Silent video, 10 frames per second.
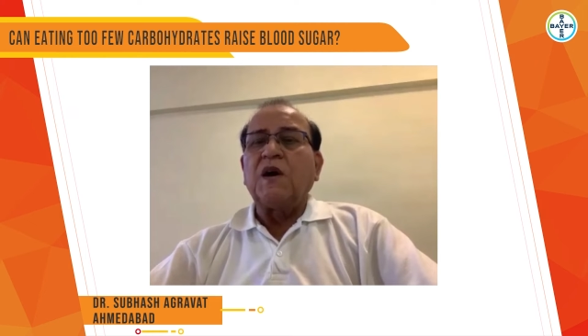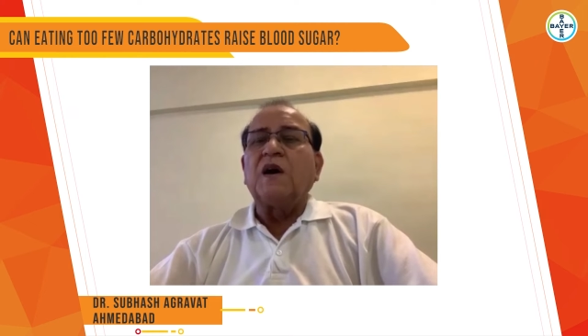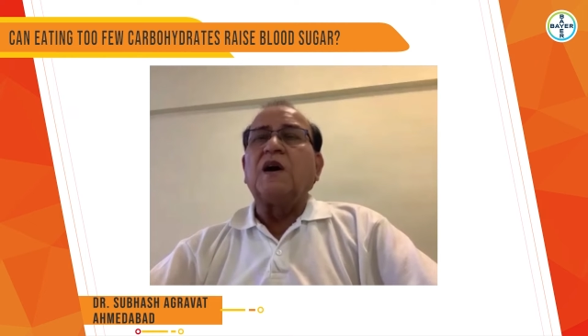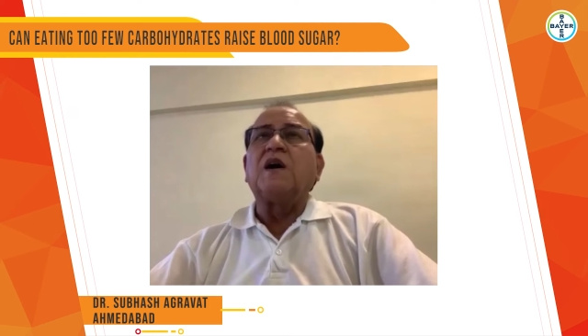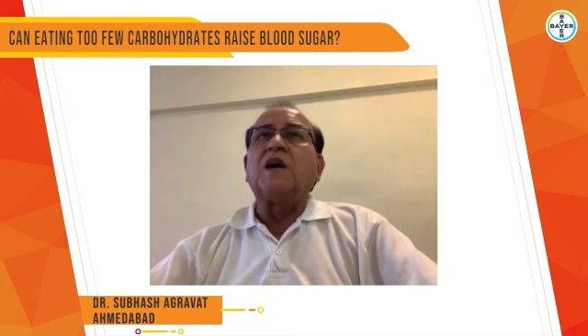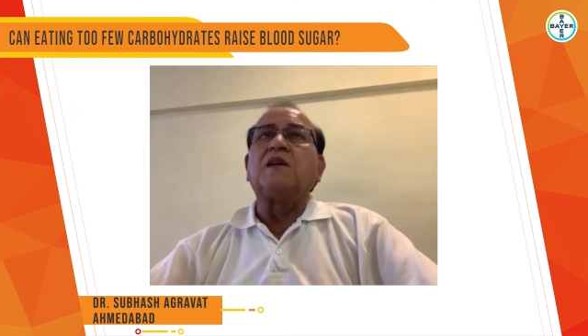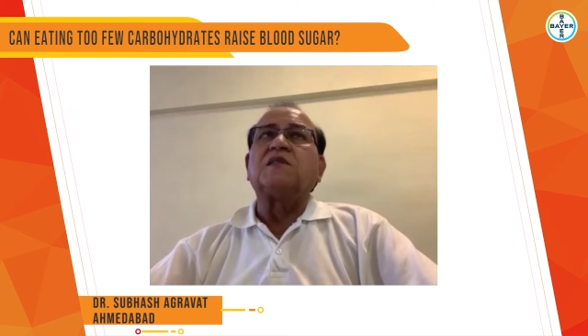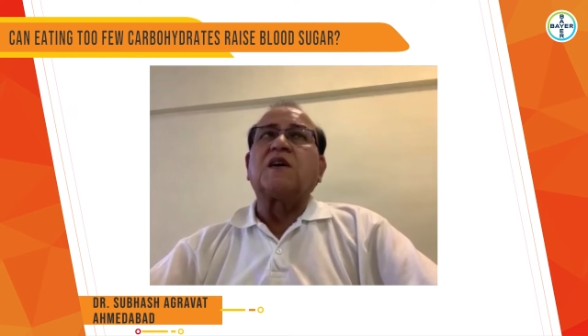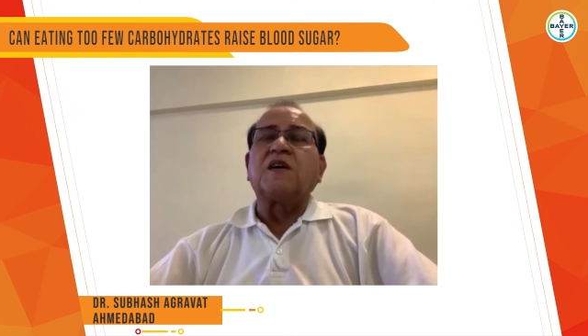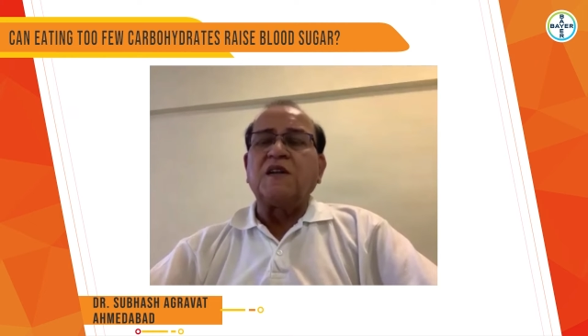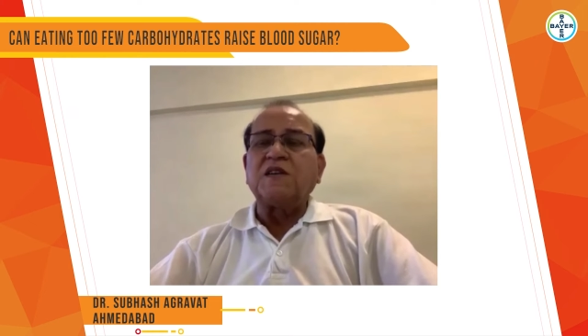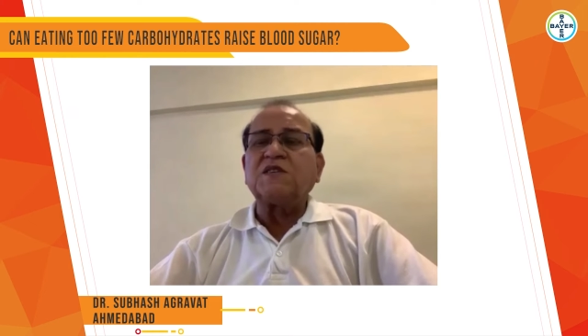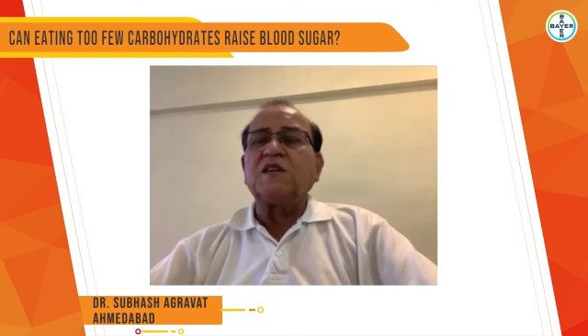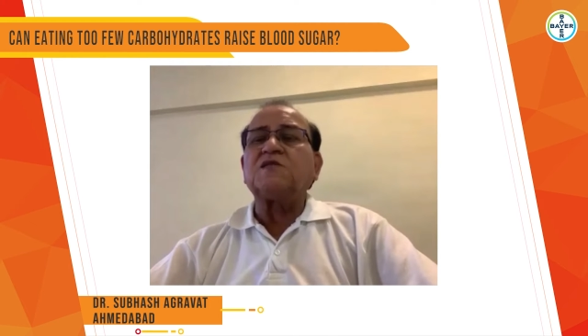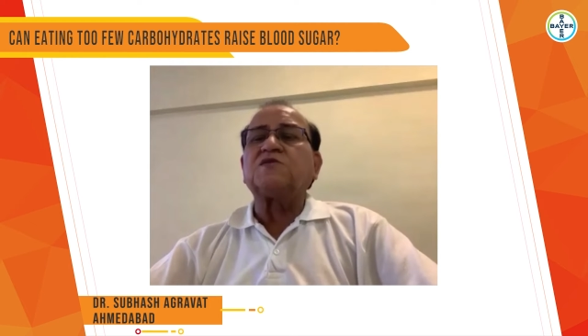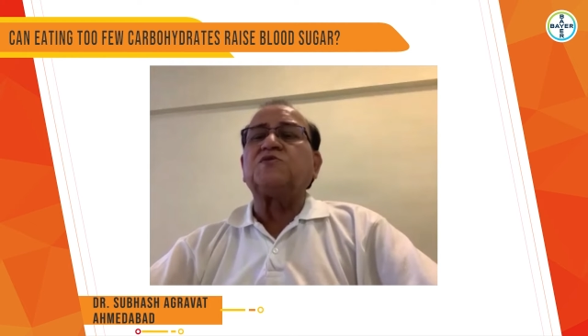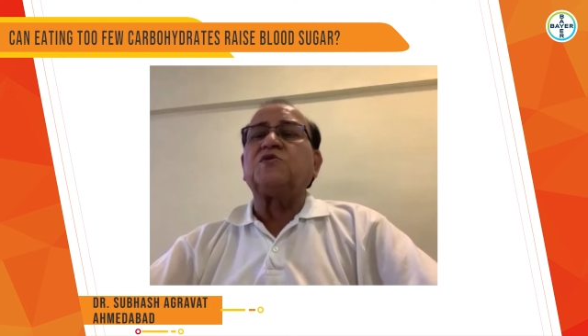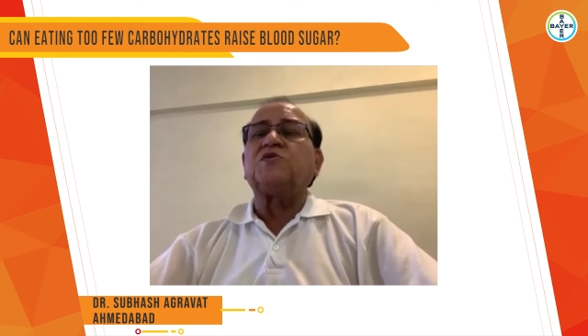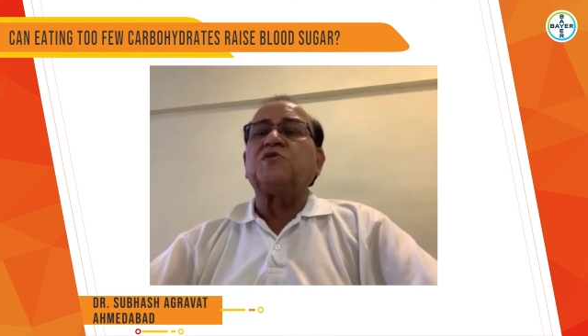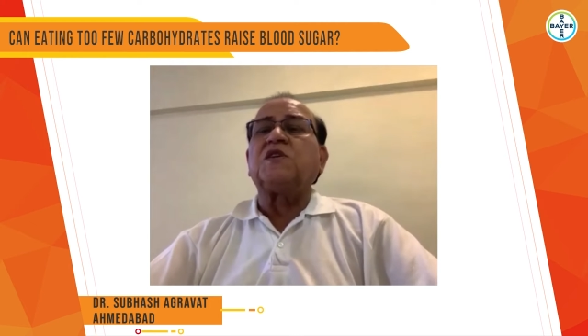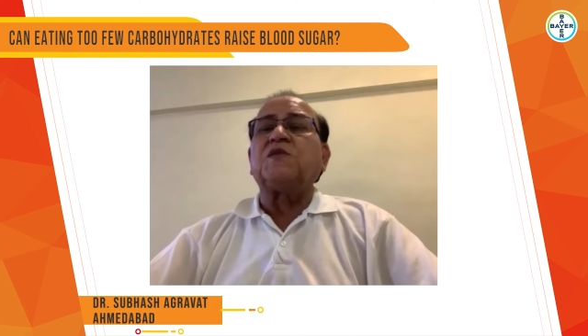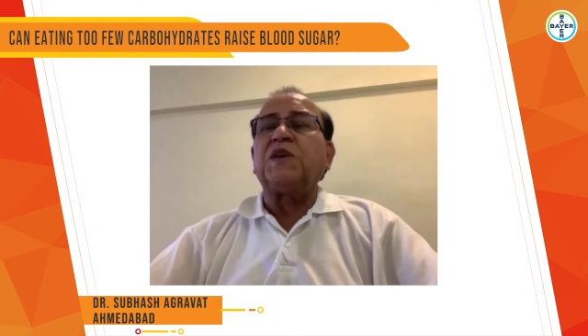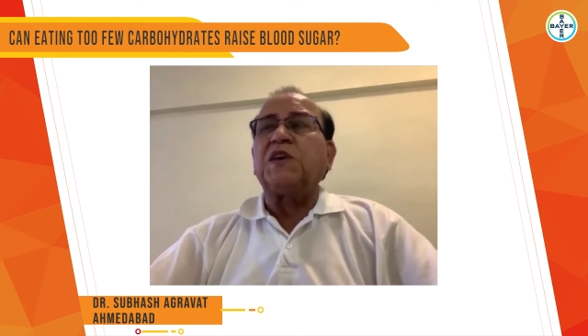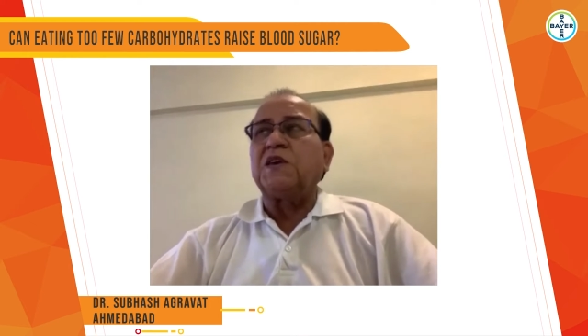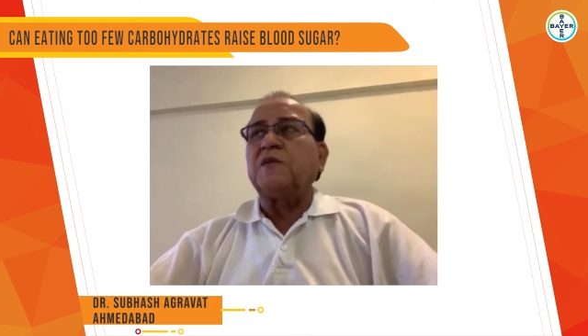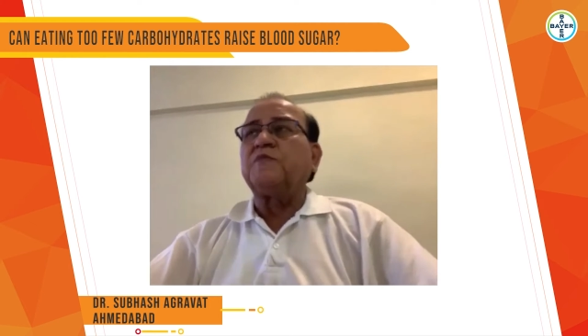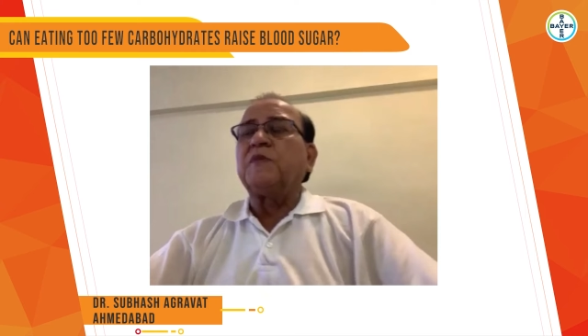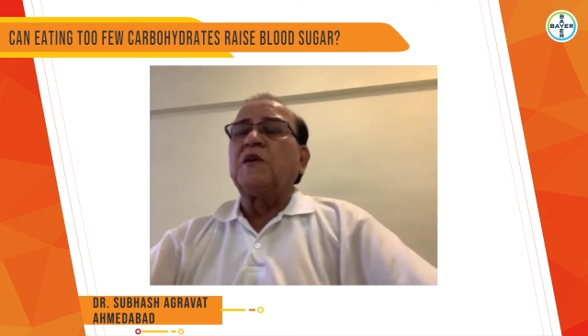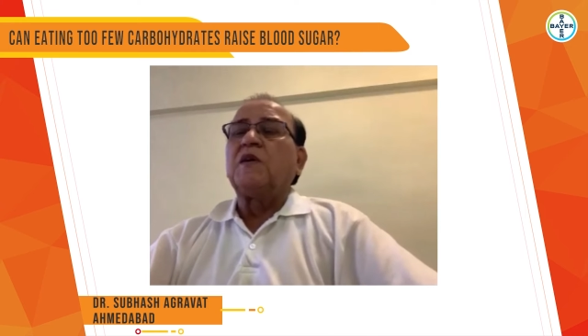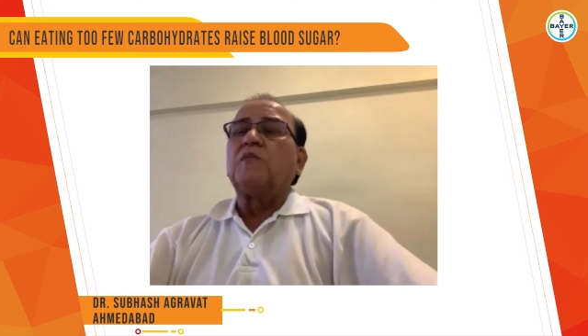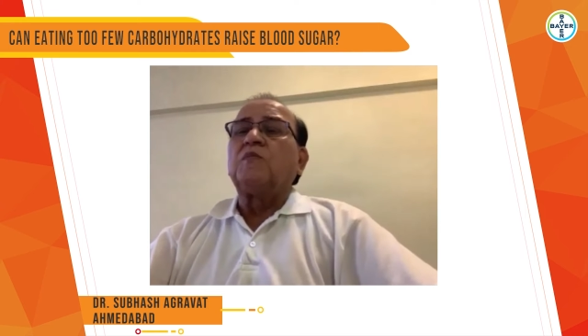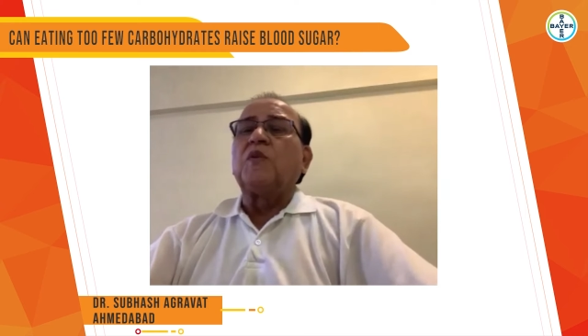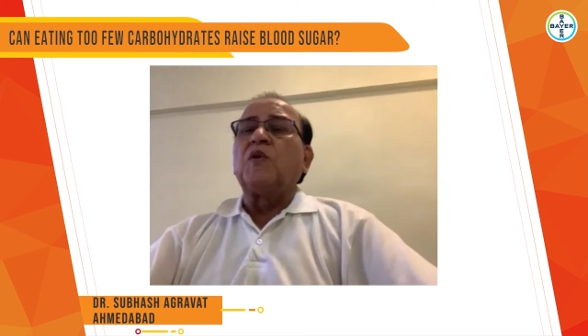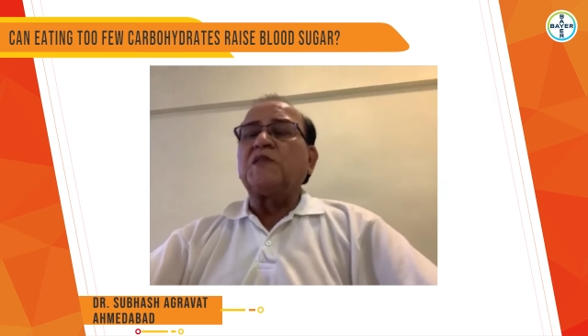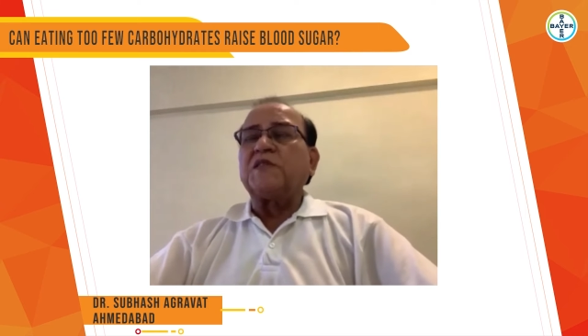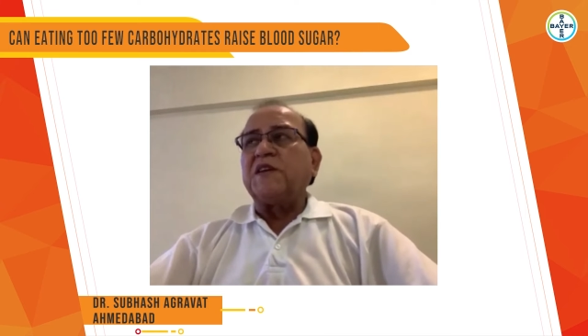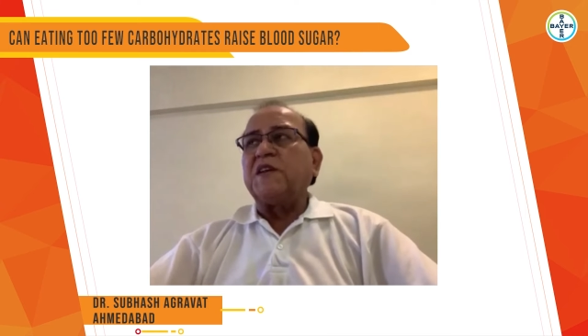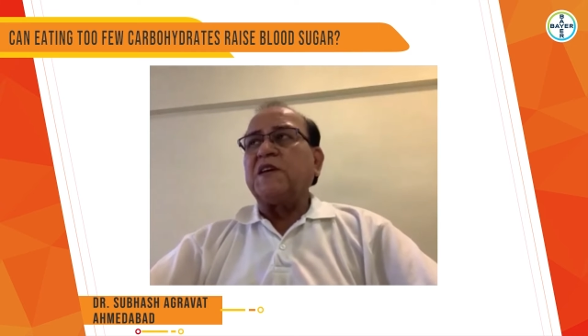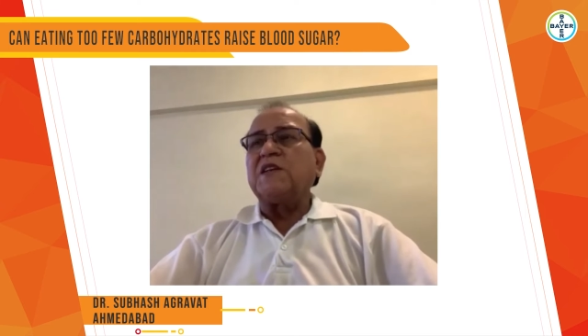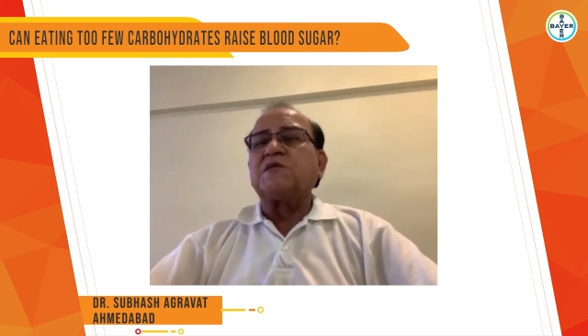The condition should not be more critical.